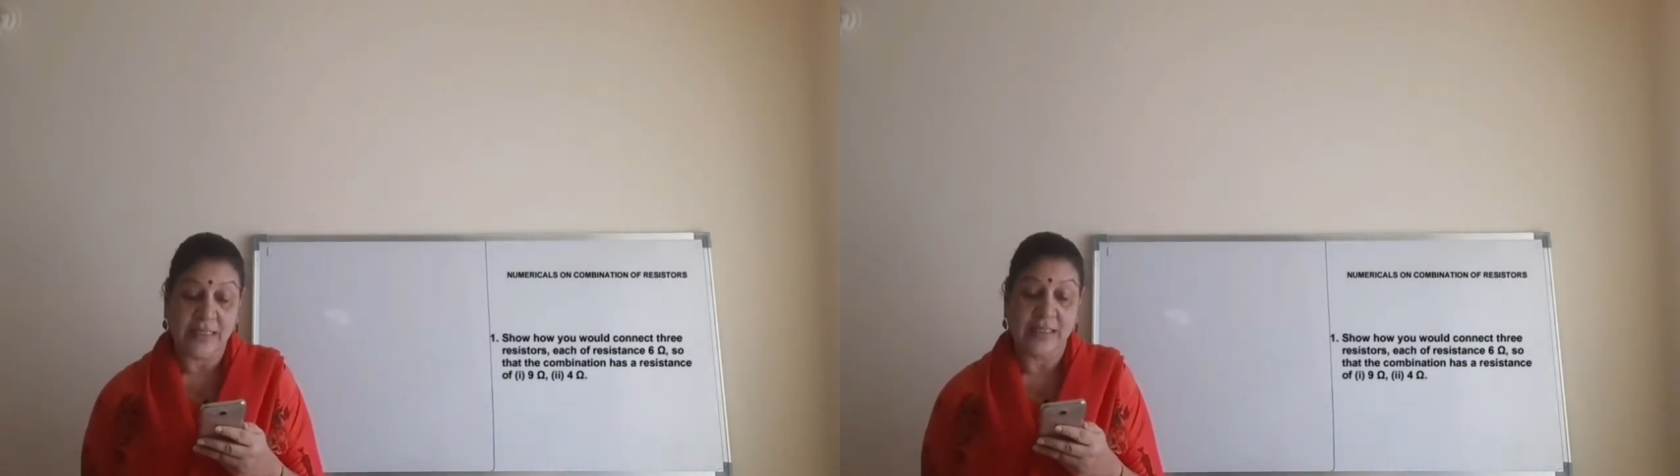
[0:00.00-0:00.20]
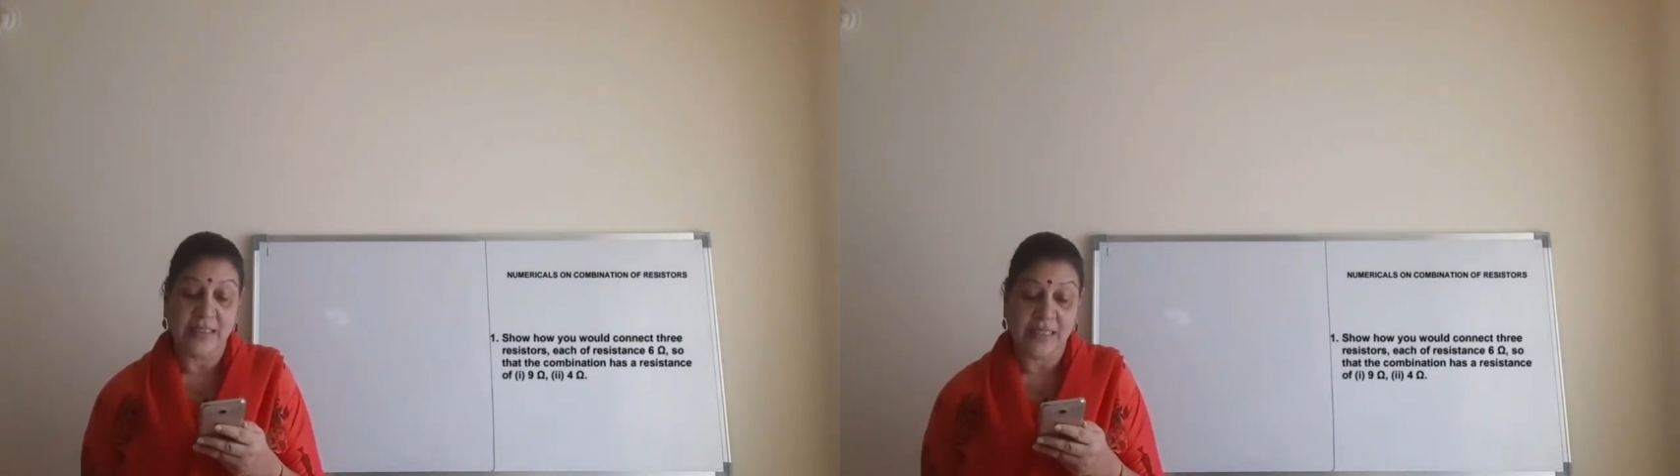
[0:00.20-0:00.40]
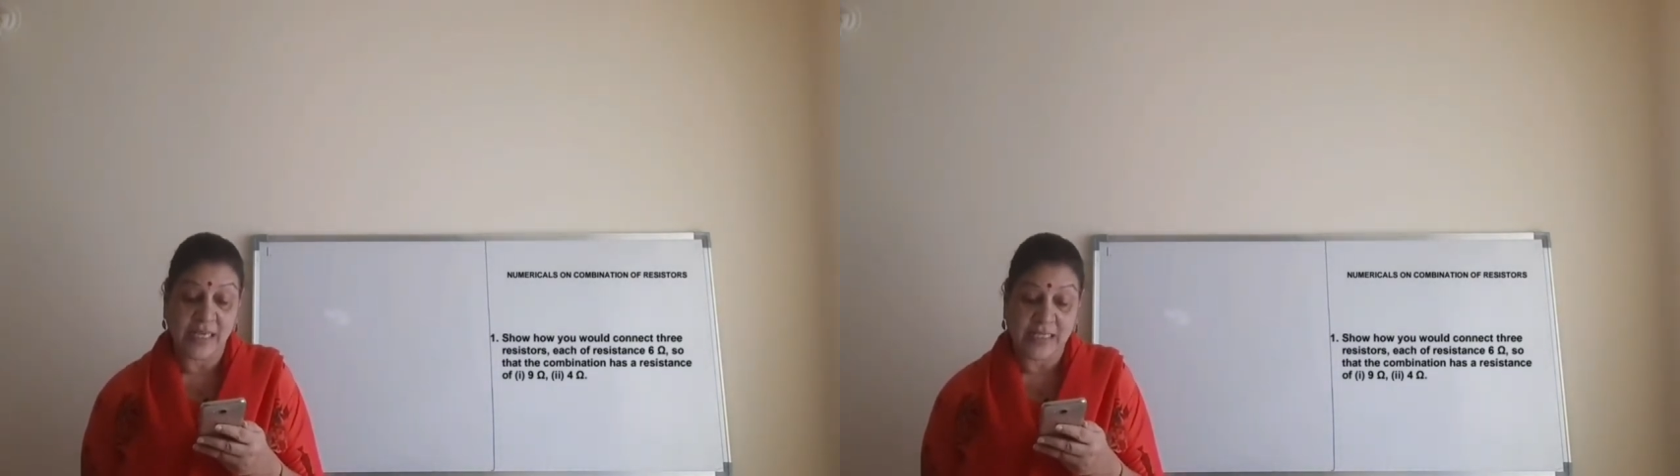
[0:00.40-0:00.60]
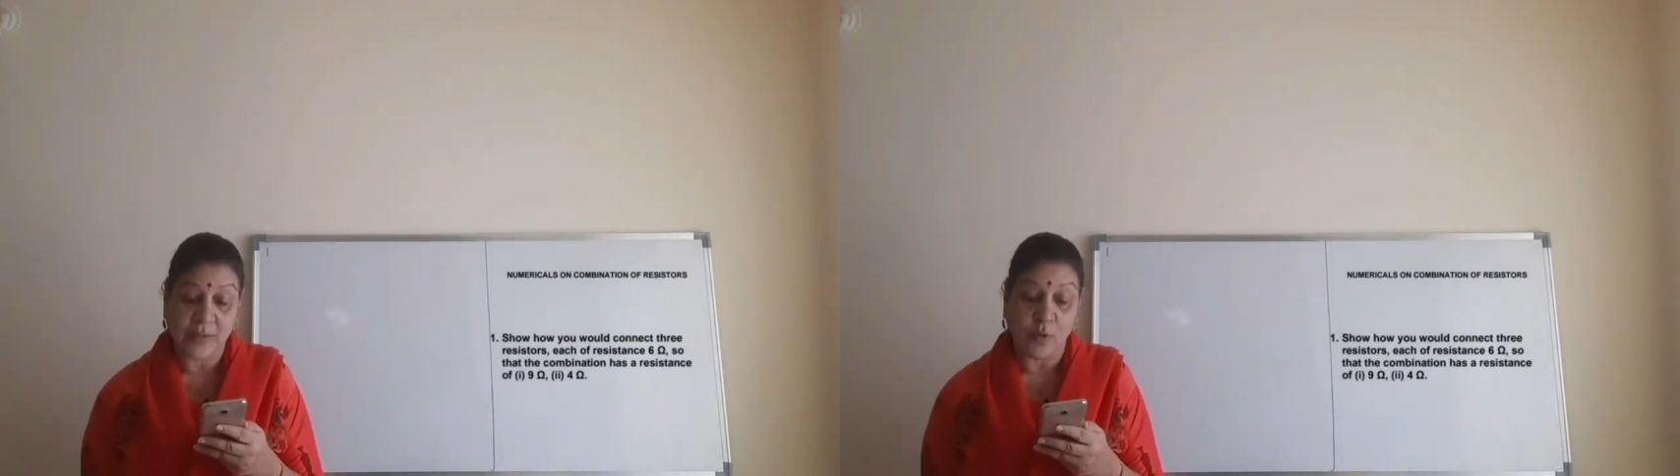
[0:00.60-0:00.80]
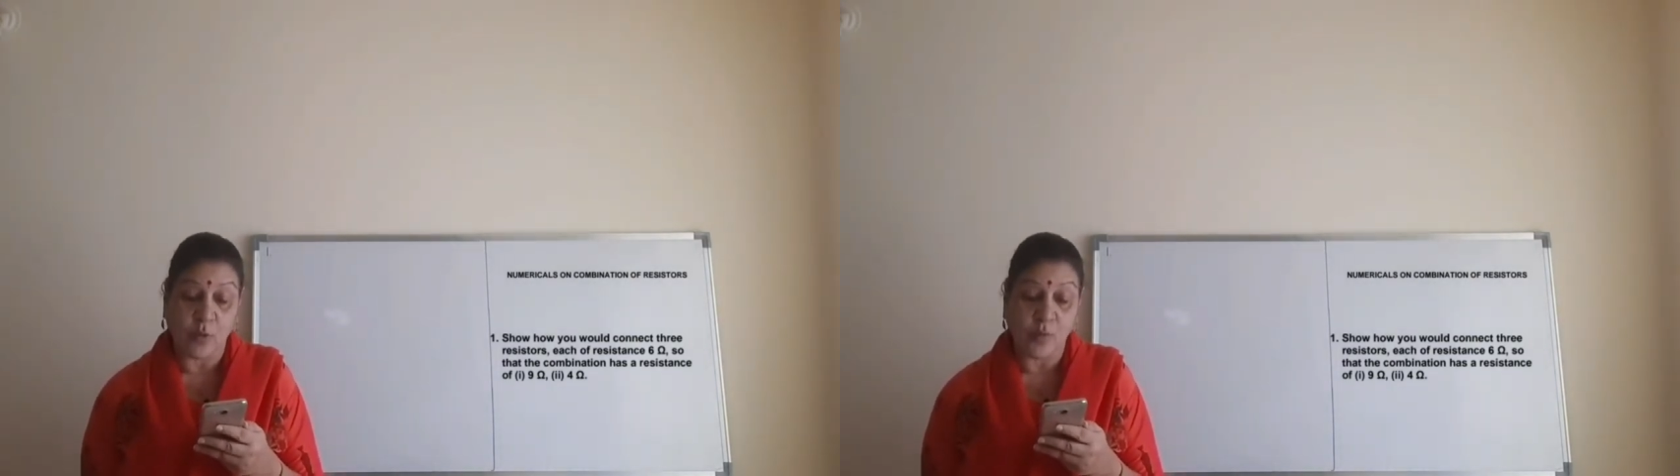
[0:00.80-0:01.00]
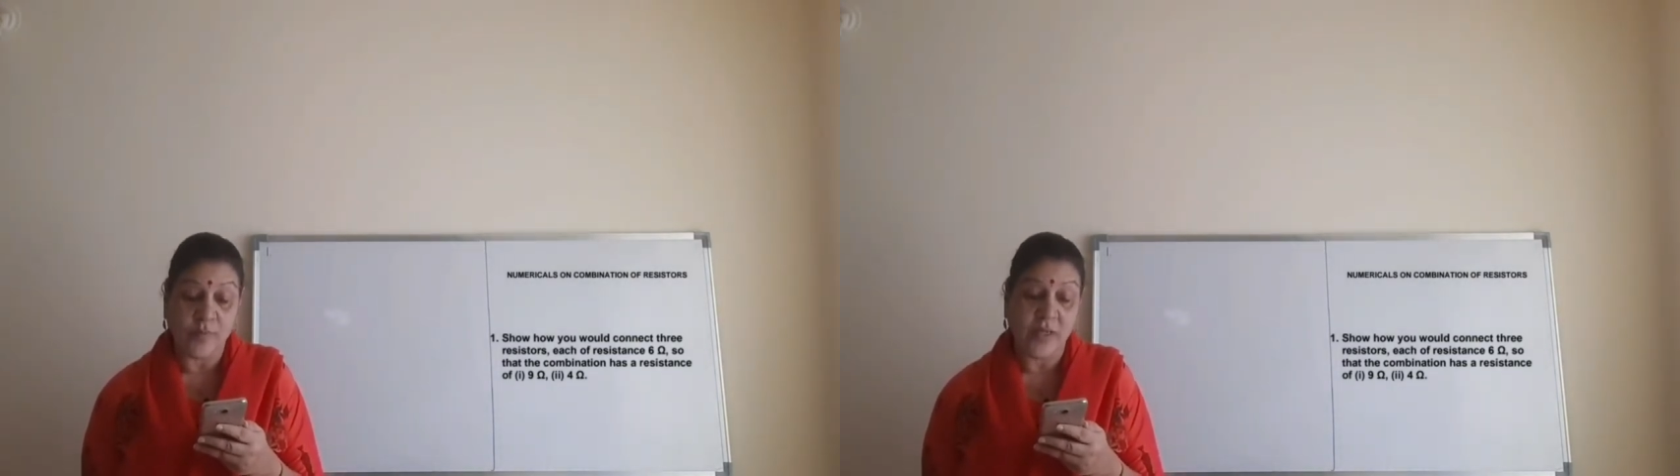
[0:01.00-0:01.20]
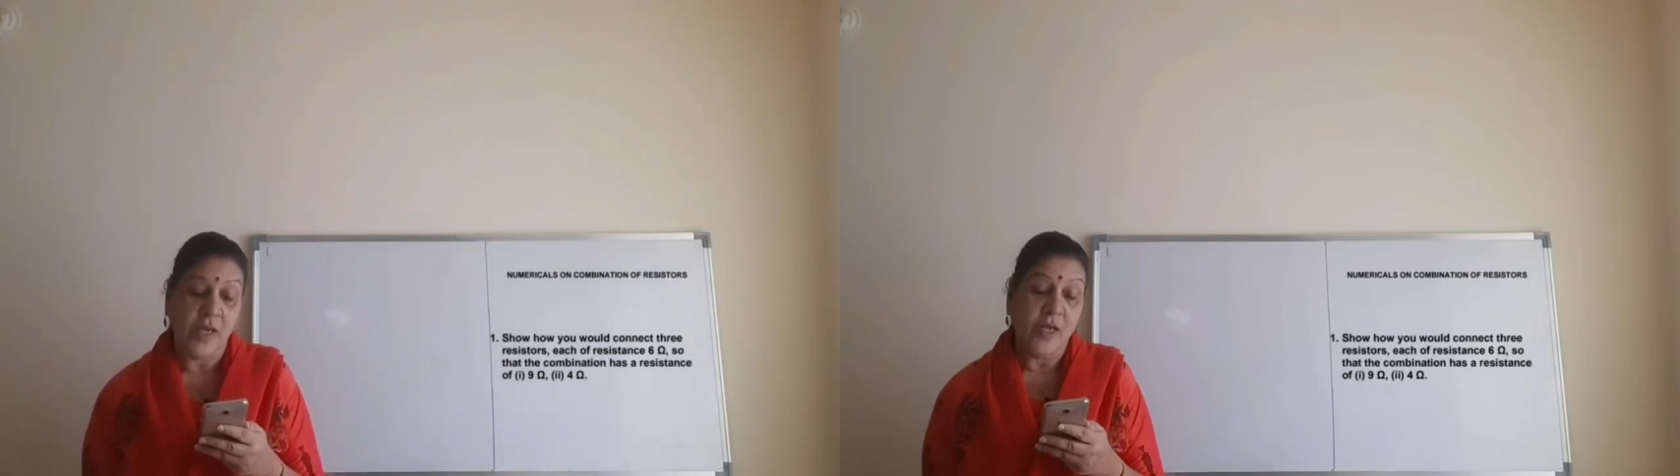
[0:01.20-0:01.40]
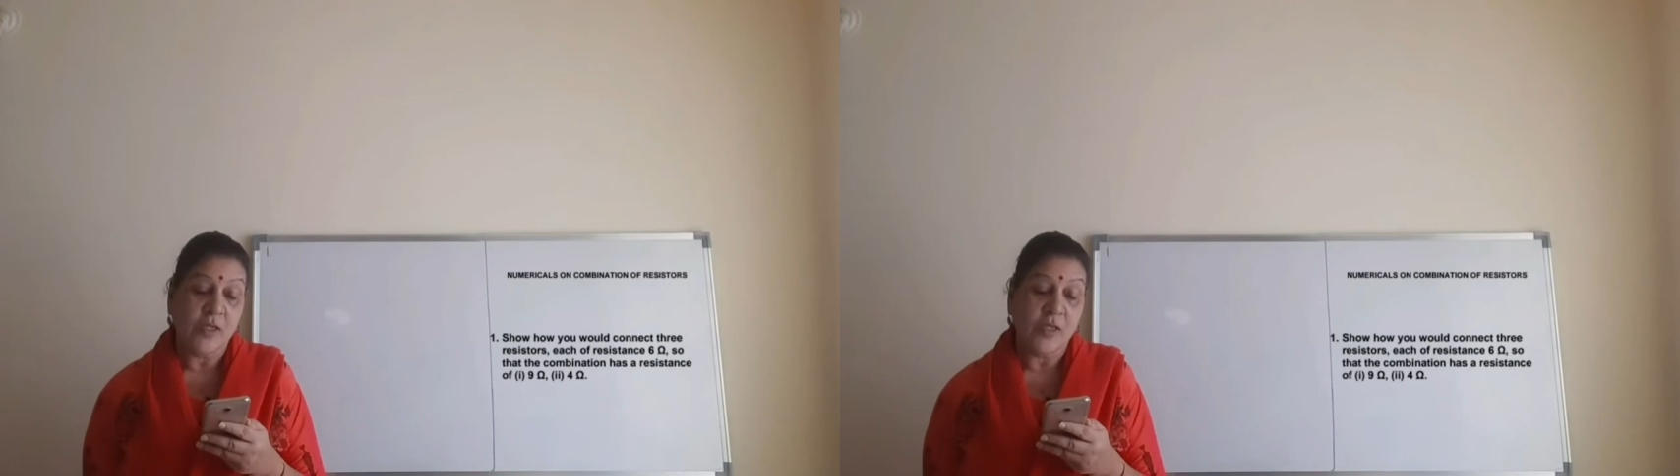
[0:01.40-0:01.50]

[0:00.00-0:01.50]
is 6 ohms,